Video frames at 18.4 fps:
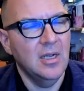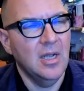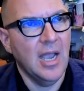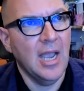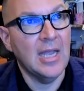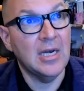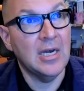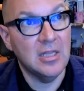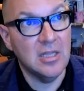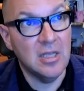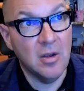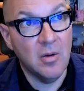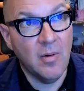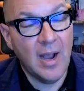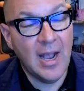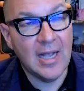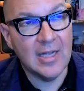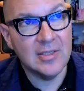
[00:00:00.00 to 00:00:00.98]
and in the
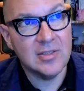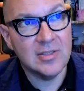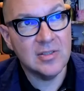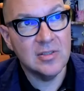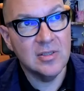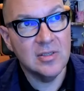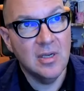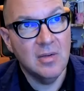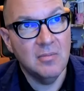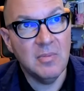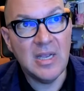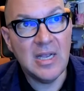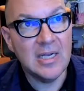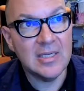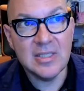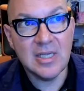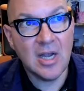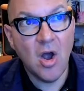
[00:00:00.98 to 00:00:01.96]
US,
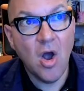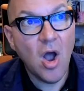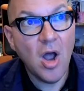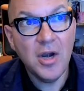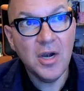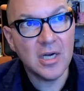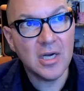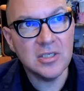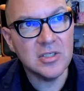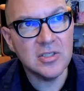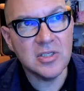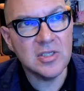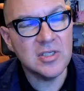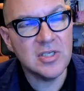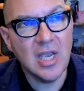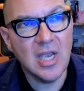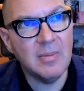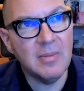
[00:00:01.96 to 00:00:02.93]
because the conduct is the
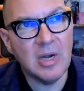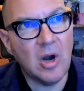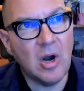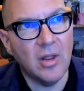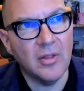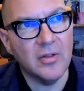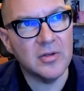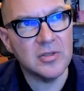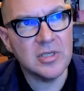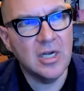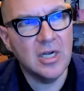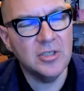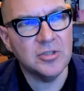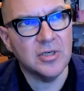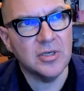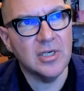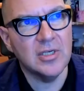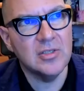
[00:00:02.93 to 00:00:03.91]
same in all of those
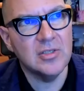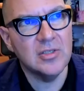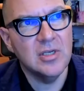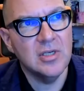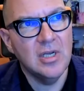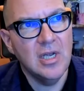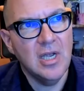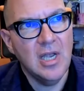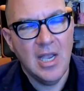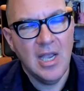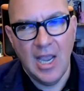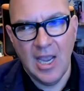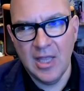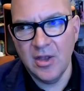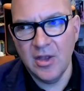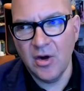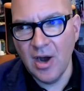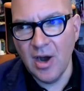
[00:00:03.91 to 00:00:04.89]
countries.
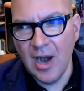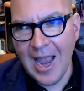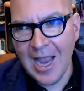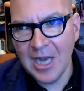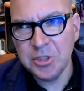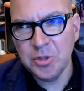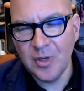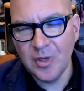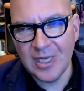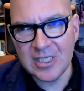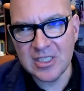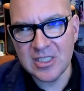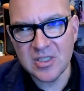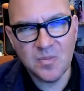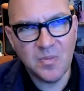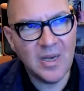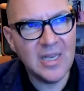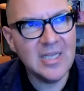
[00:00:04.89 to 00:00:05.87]
And there are actual
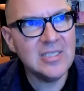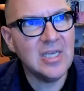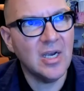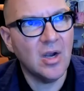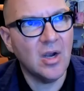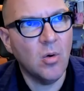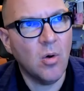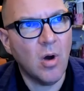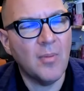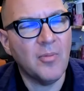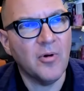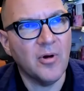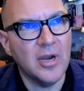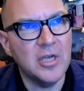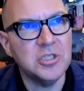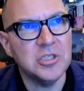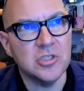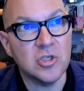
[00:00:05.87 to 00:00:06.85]
explicit
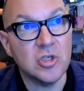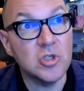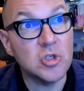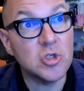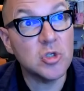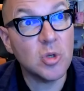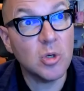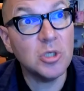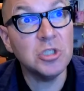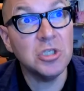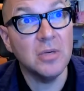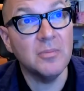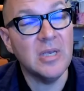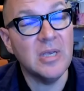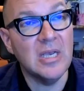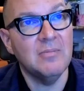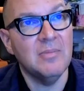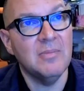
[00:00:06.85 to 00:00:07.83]
cooperations, consortia
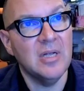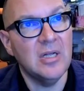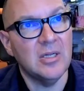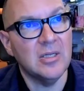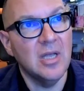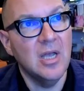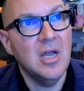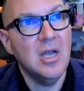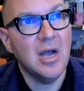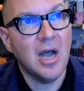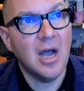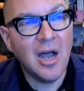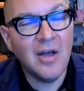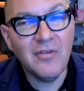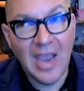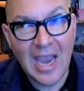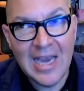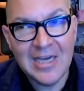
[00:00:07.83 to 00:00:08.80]
being built
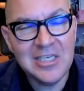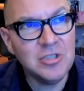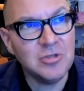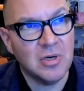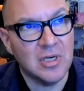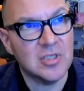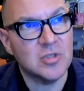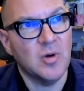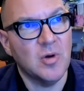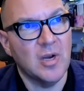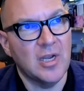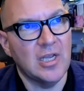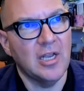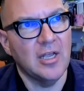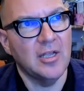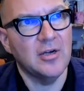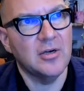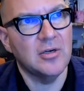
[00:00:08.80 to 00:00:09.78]
of antitrust
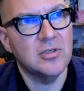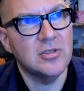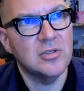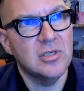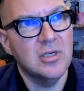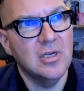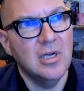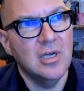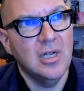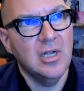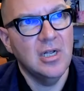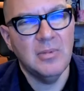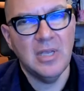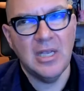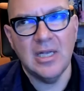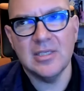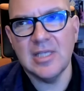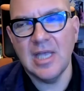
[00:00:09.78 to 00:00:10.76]
regulators
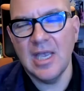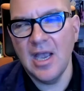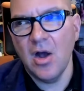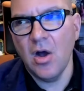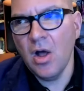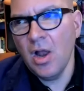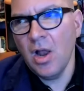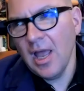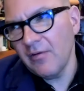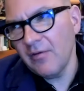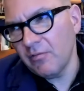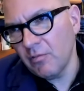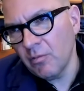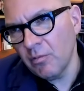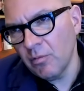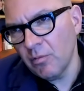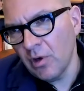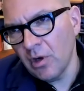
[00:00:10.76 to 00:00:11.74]
because they all have
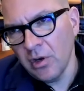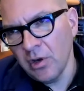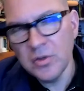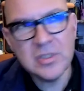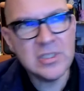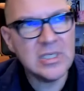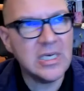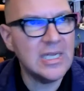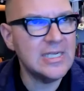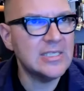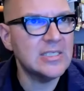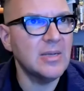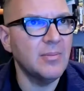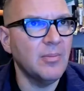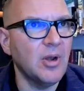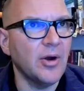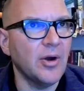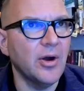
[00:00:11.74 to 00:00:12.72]
loosely
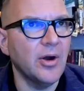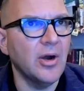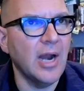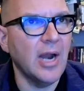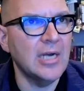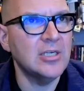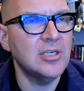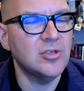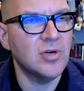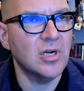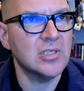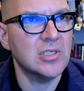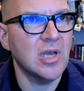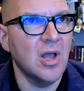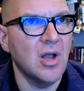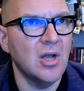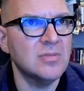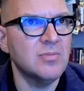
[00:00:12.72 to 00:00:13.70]
similar antitrust
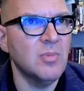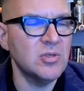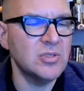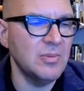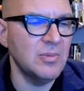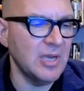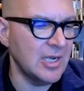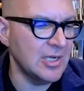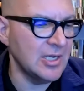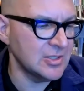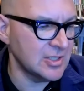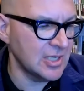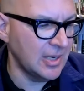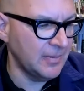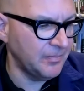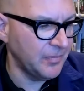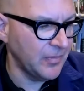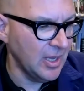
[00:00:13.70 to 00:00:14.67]
laws, mostly because
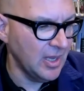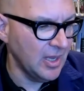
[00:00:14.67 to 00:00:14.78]
um,